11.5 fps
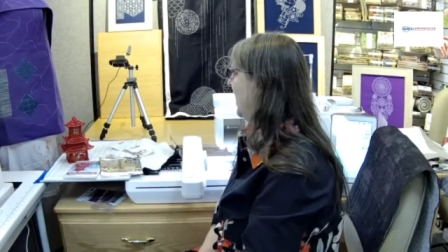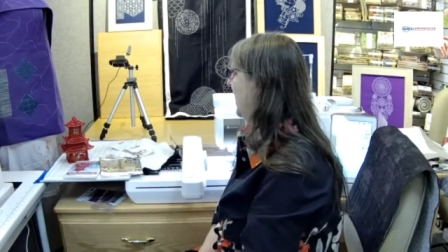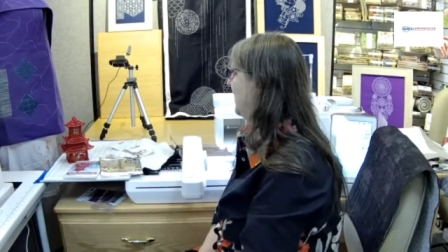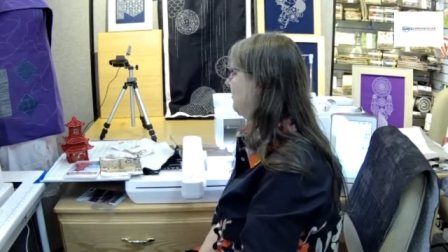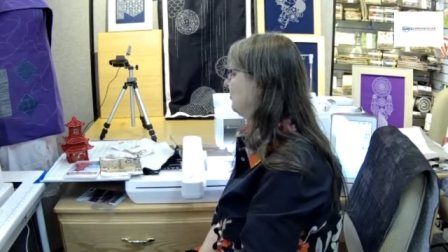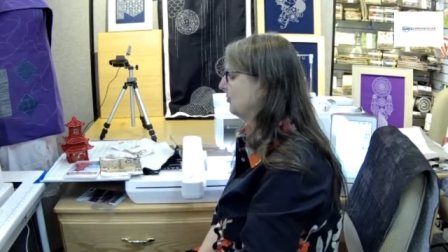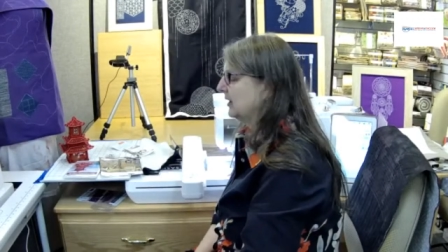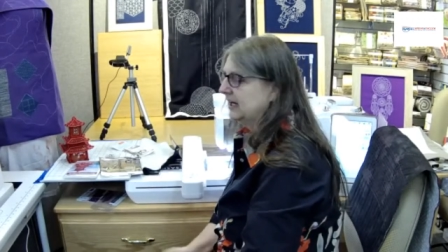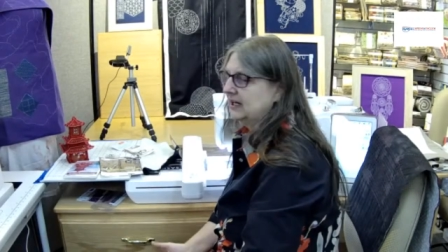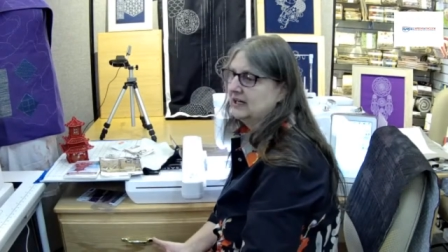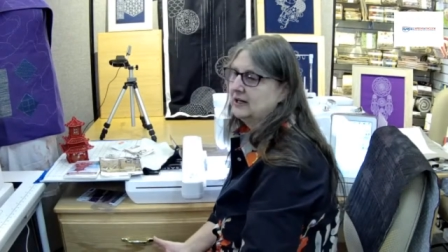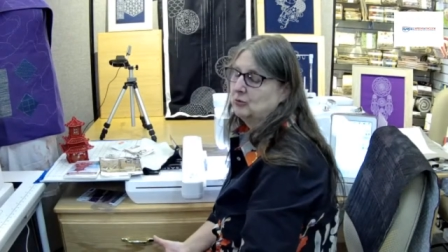I
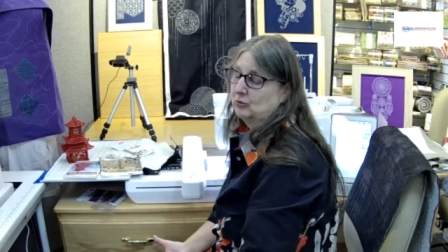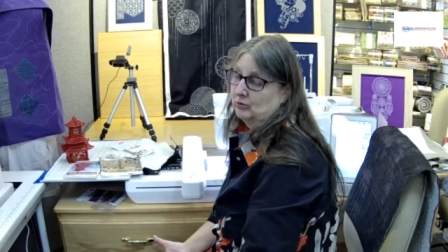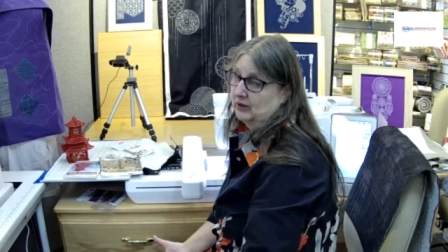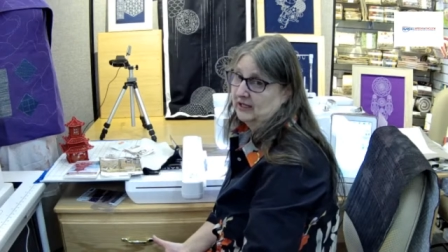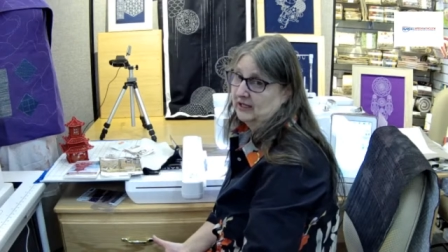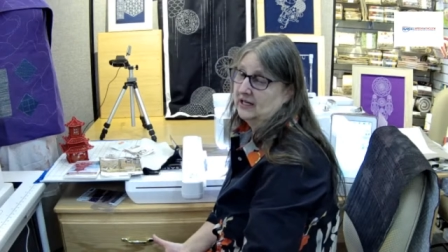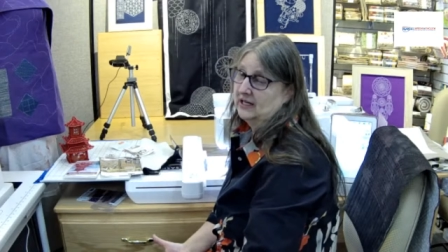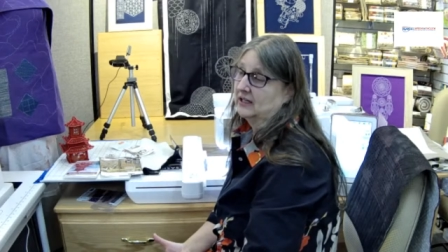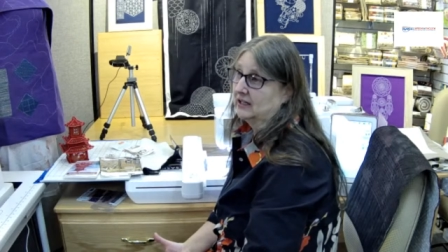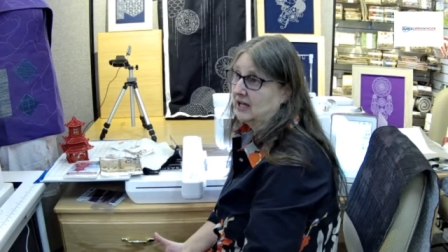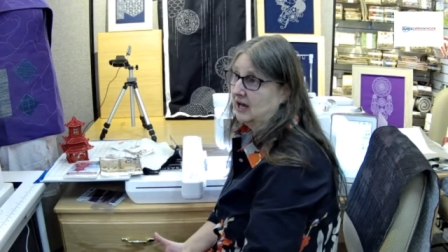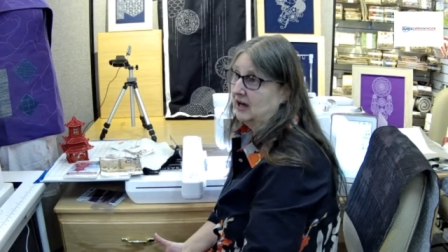really, really
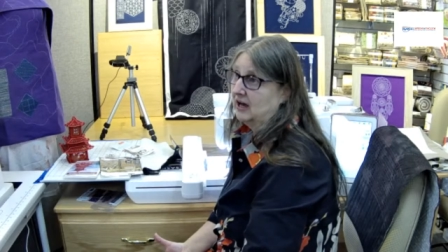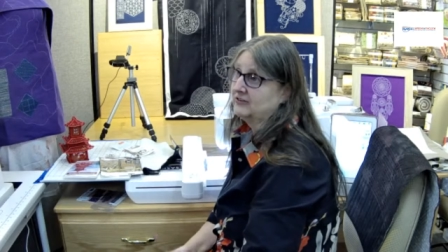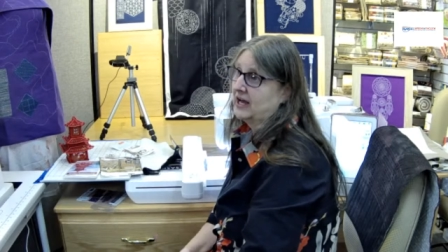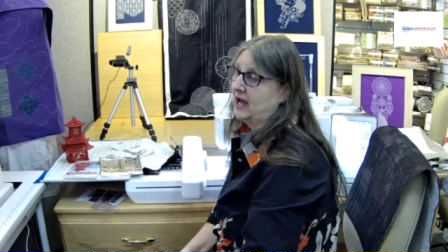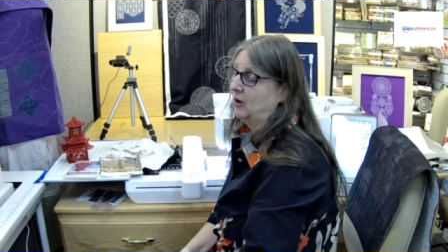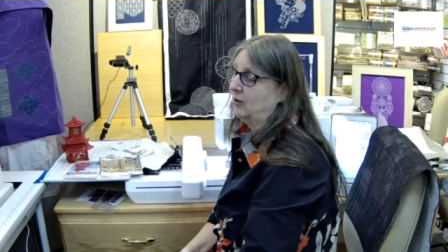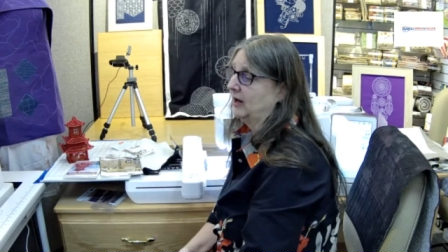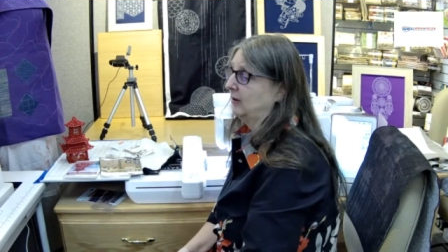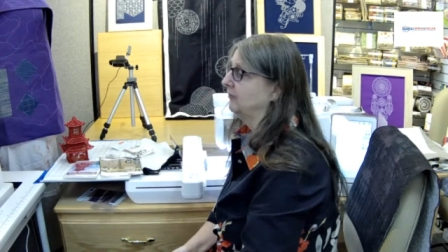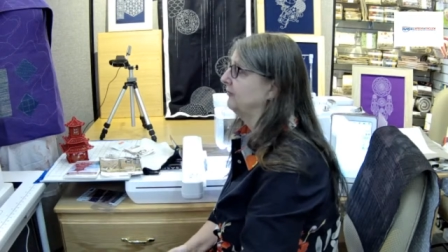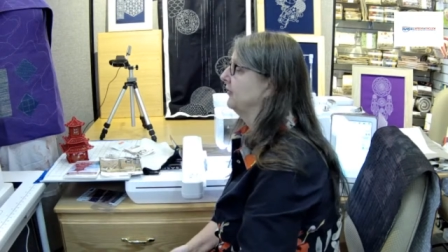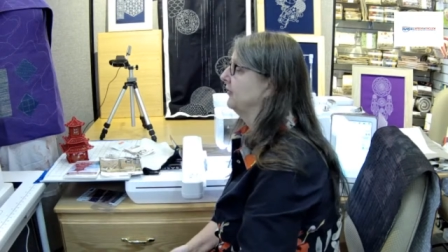loved how
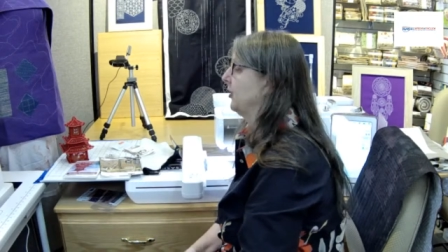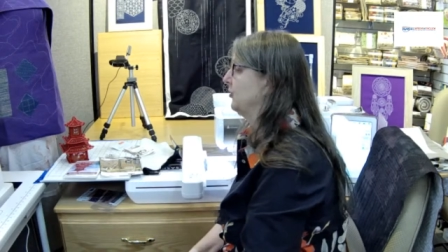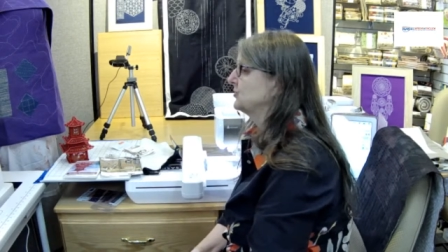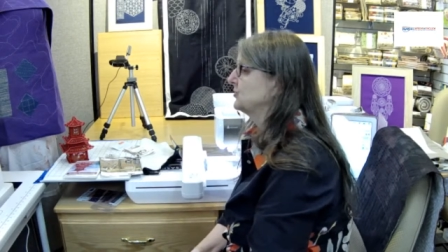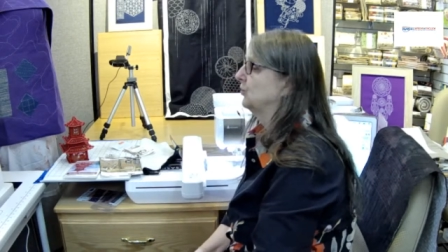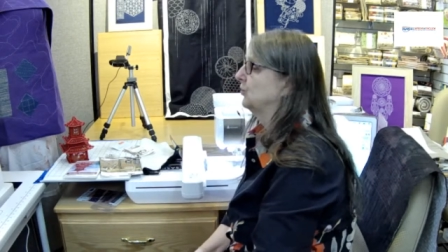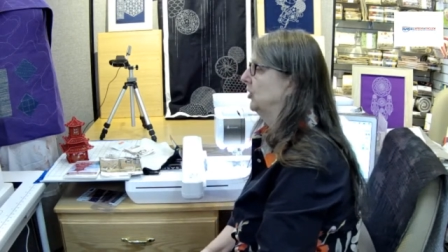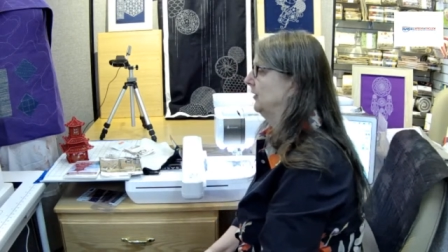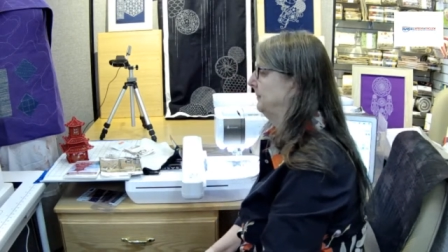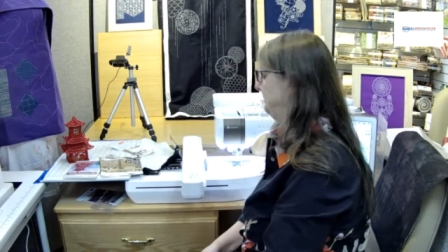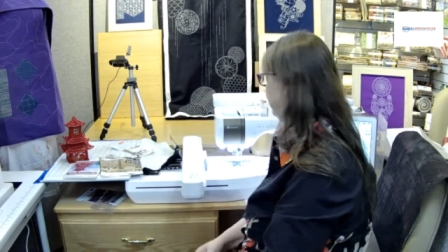helpful those were.